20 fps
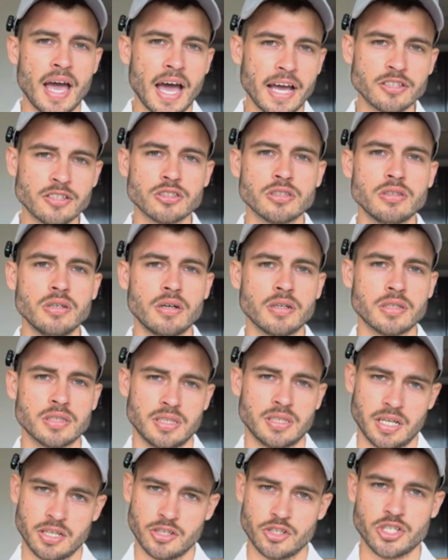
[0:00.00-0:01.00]
a
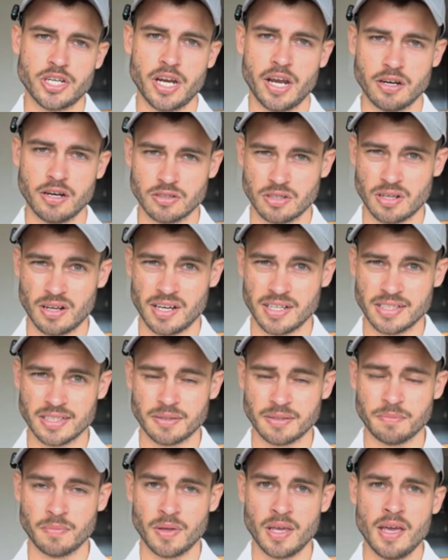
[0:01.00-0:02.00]
stocks and shares
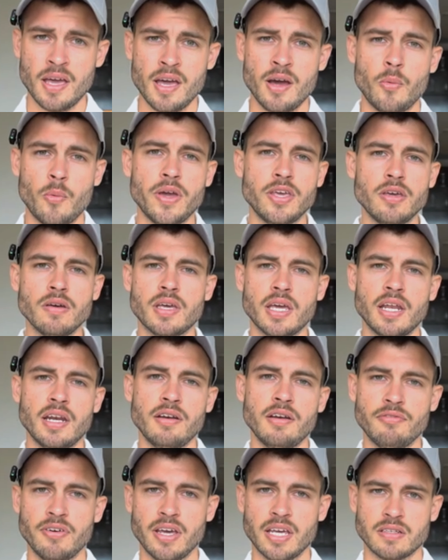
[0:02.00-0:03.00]
LISA, where you can
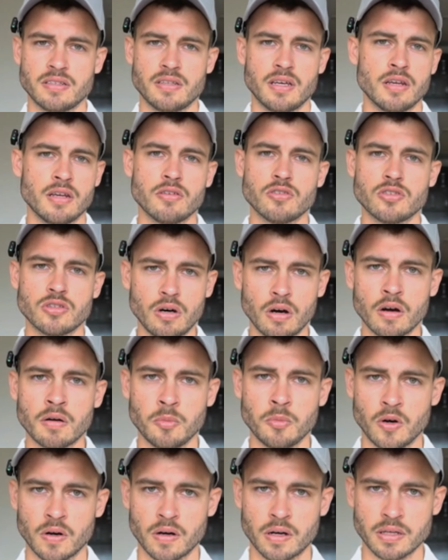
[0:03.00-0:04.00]
invest in the
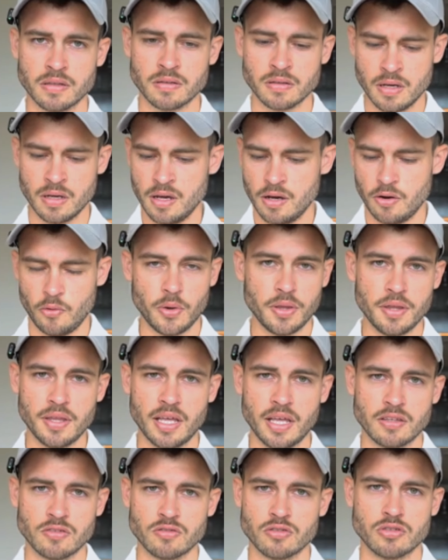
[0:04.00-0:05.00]
stock market, whether
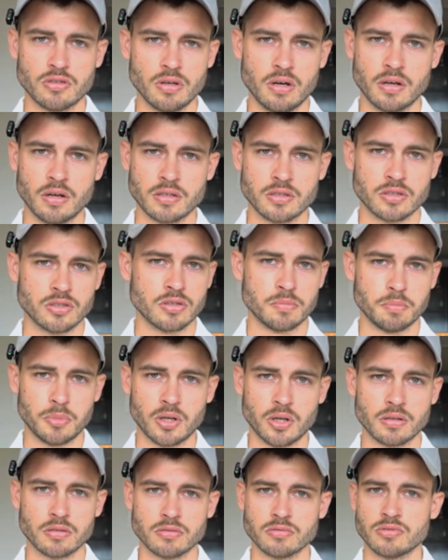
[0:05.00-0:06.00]
that's stocks,
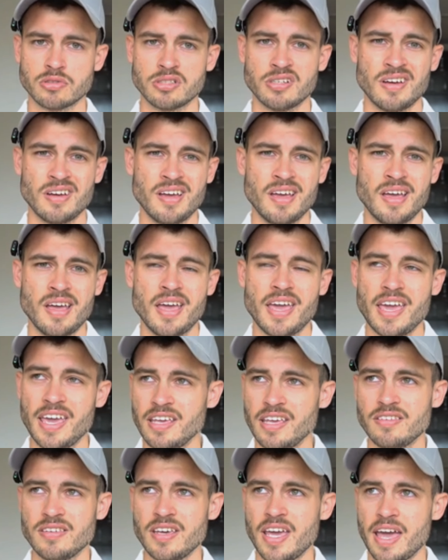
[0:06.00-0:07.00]
bonds,
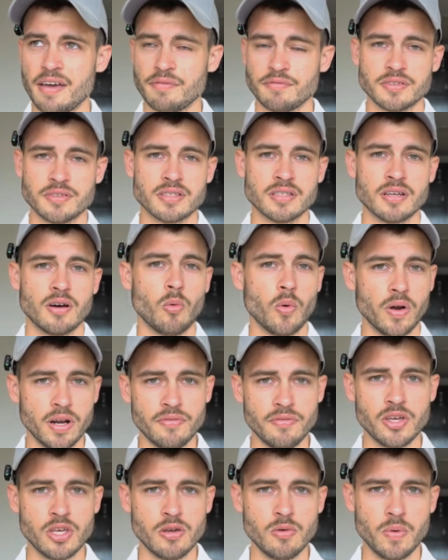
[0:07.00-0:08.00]
ETFs,
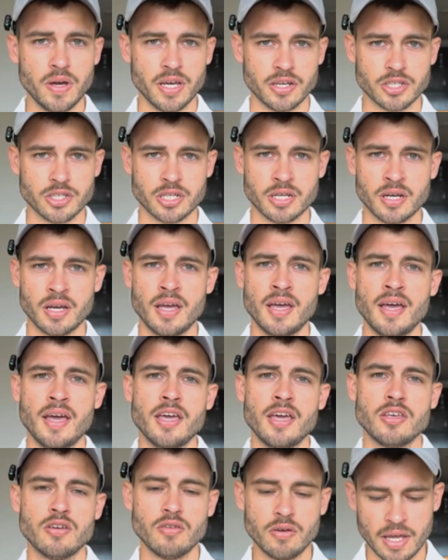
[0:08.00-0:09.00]
whatever you wish.
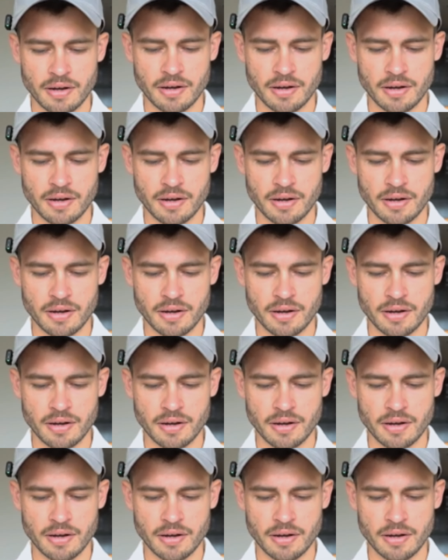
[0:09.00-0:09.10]
You